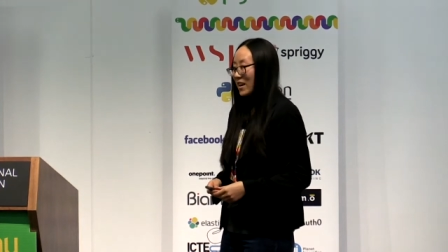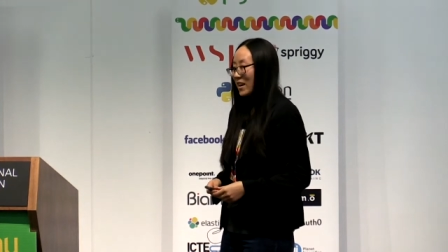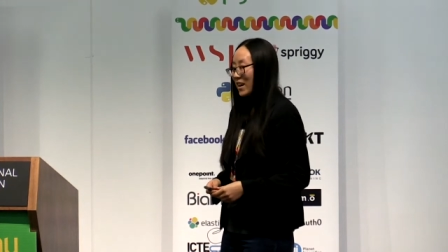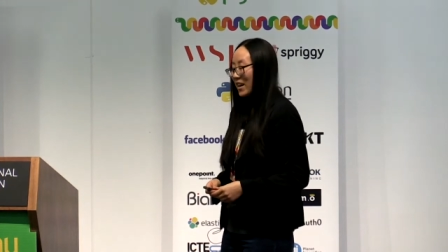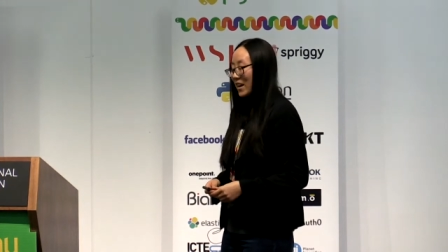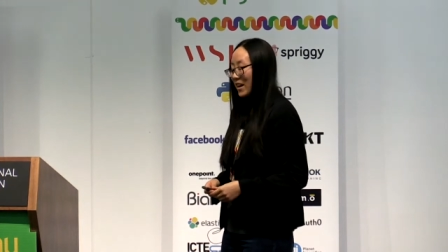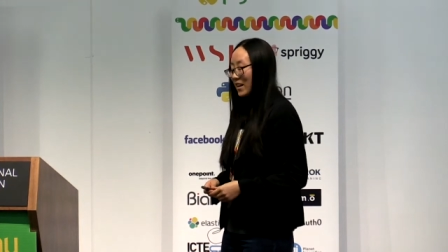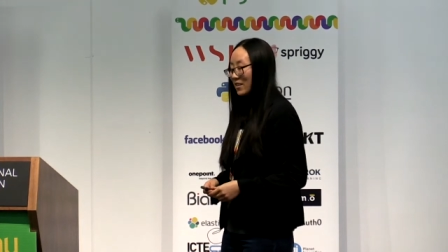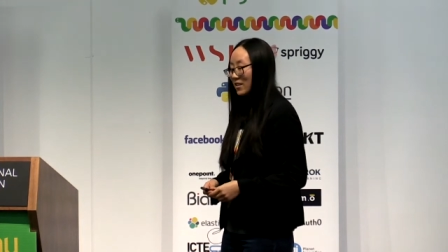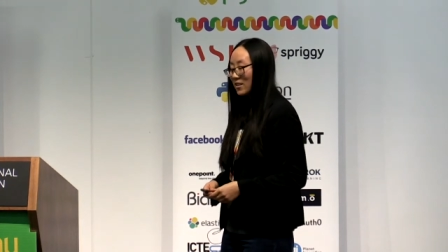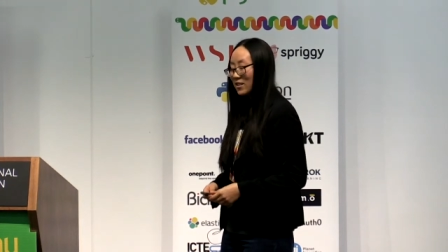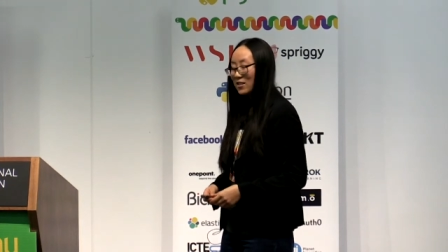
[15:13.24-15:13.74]

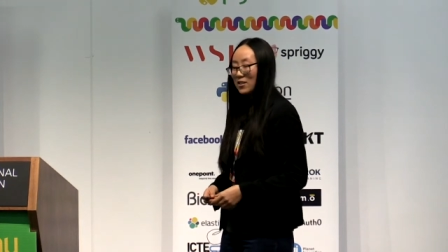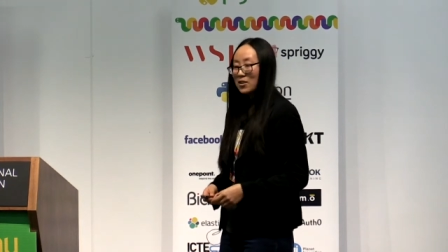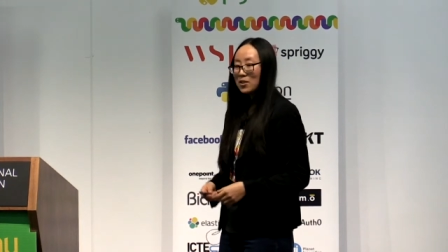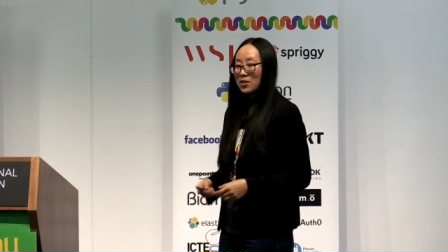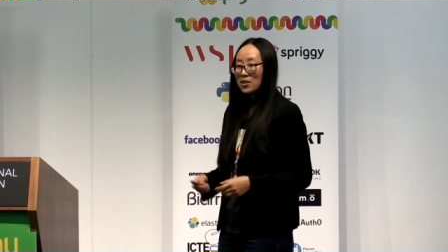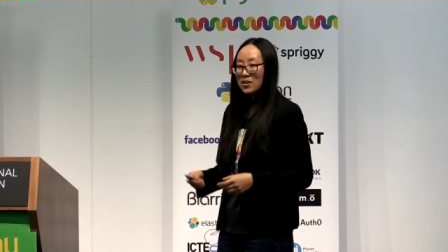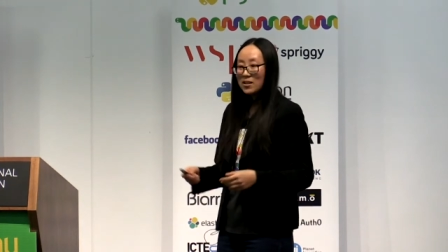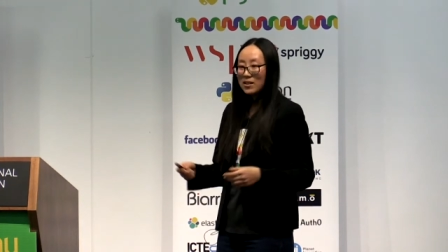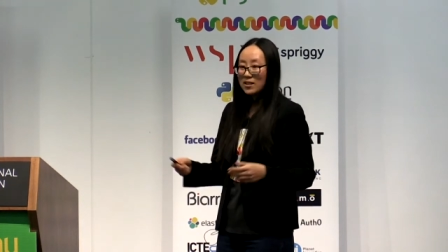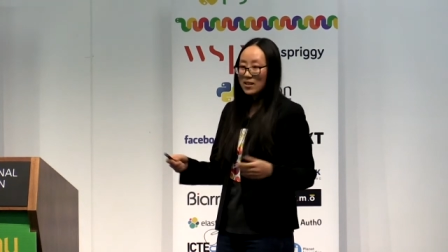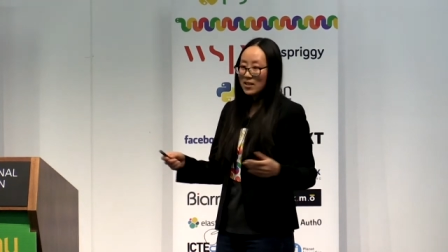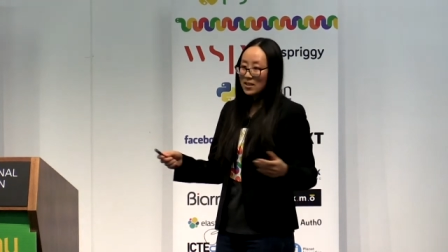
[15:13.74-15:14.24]
And
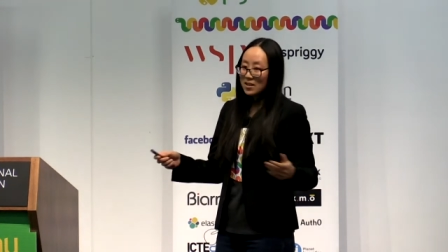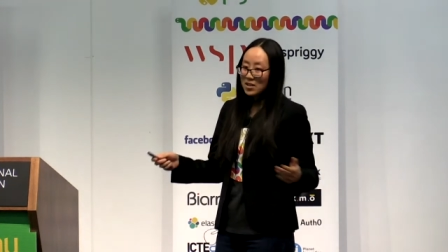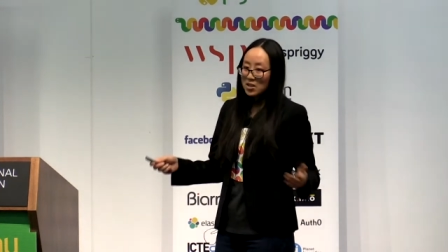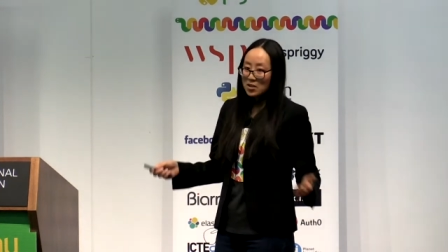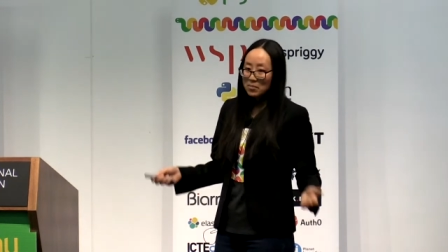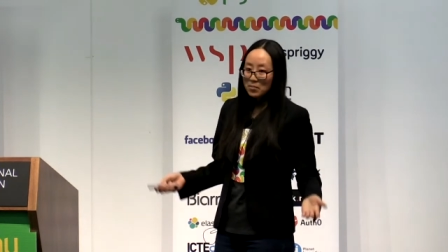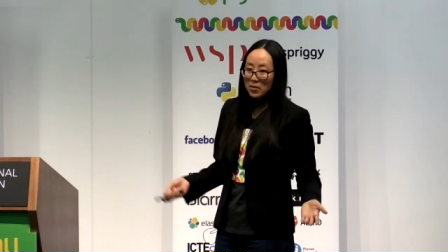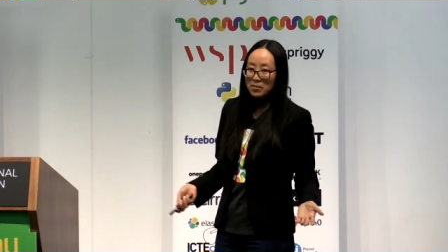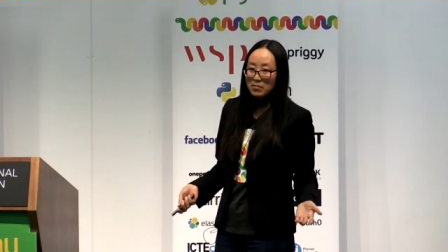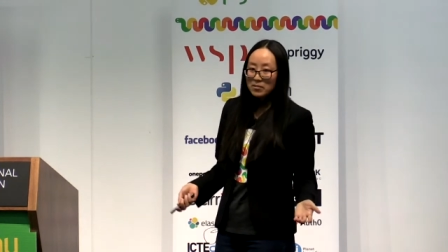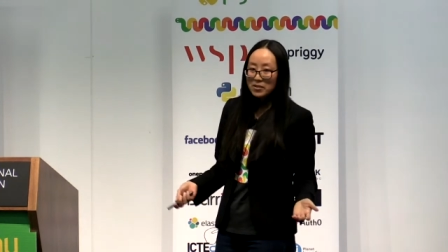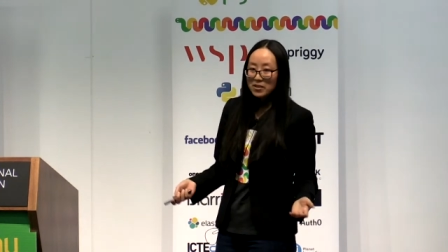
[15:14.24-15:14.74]
you
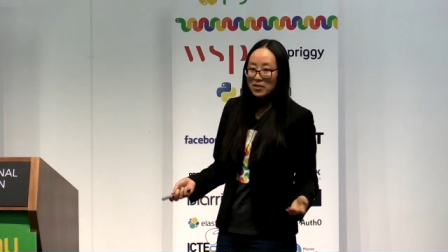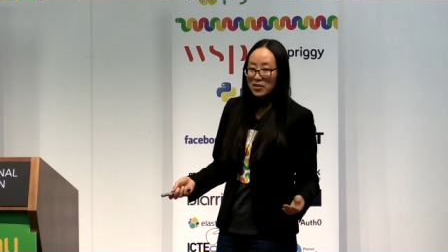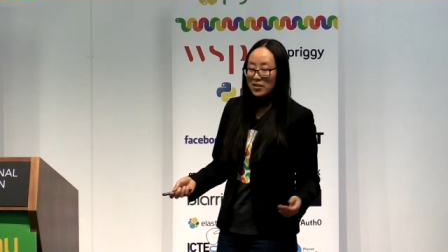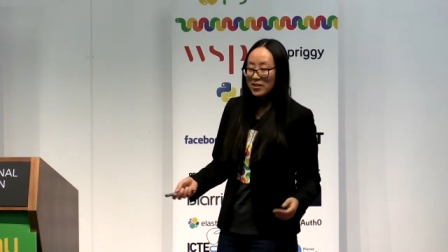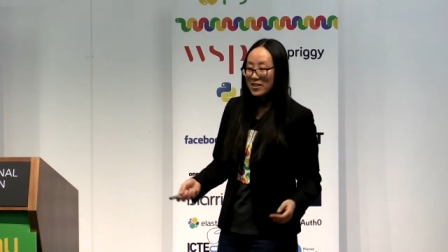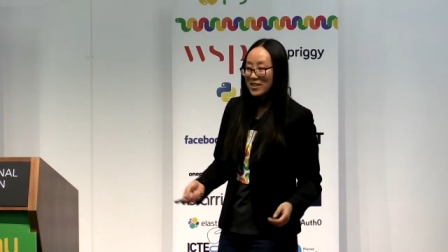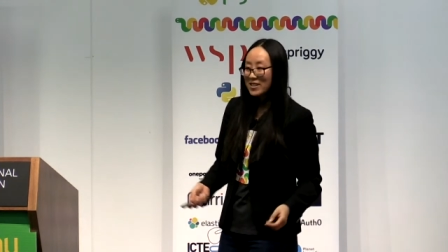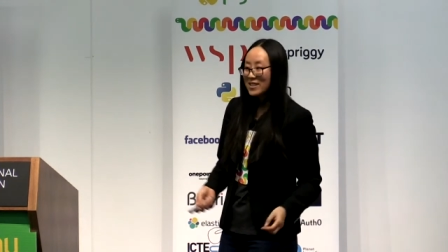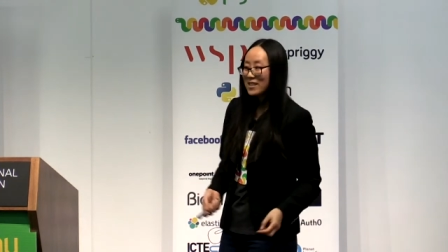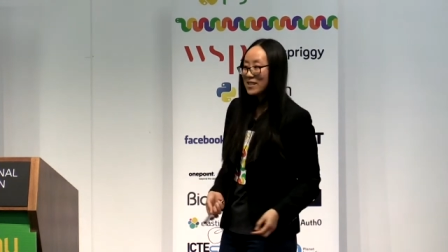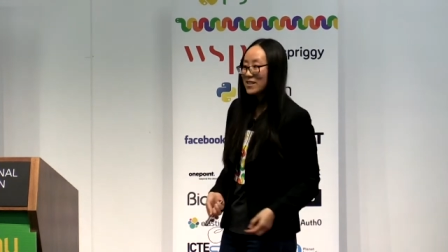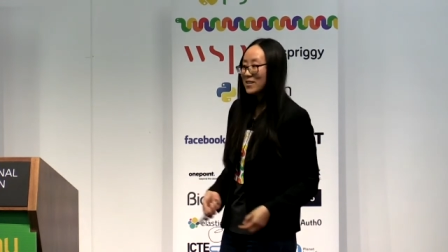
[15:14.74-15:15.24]
probably
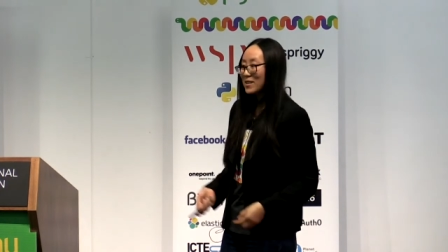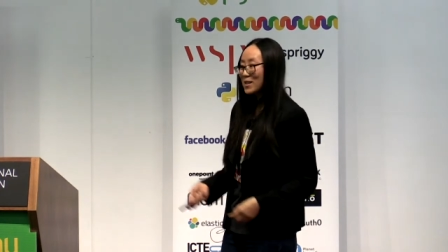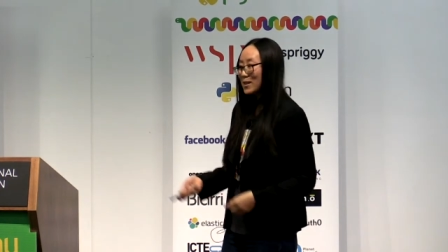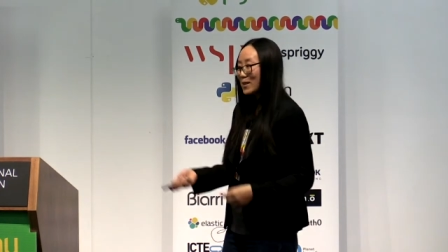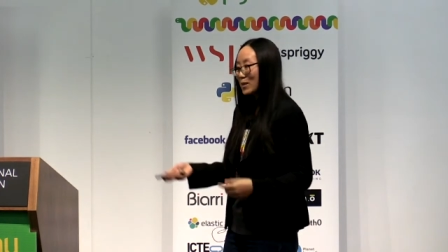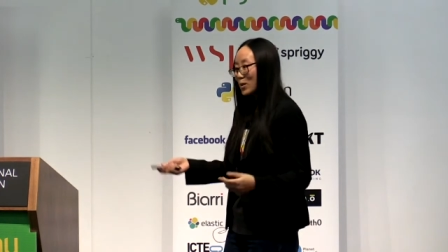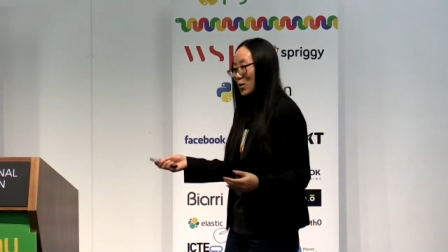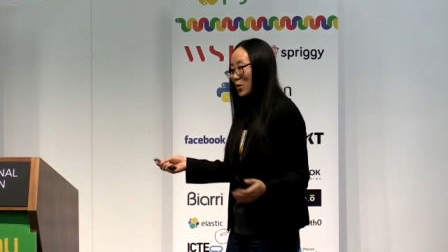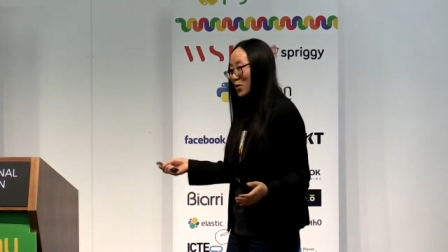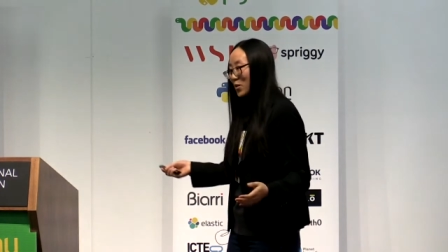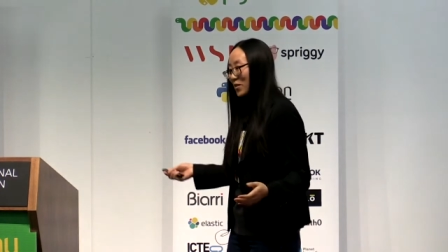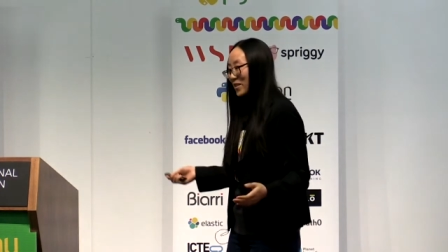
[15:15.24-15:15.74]
notice that this
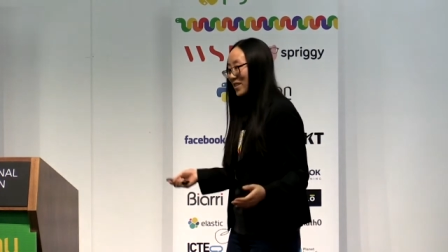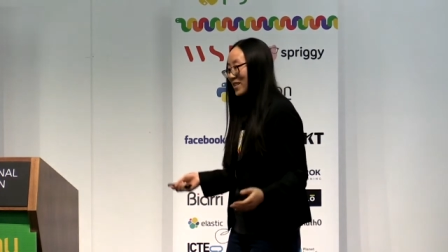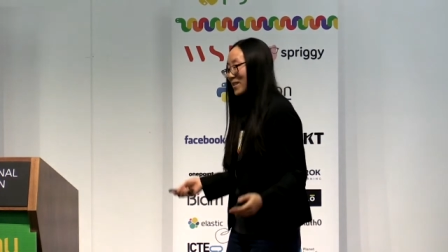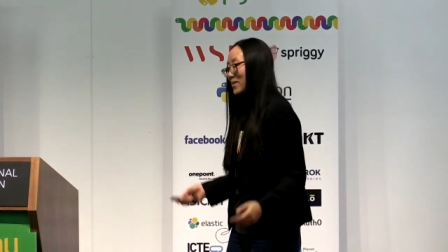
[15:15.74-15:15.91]
talk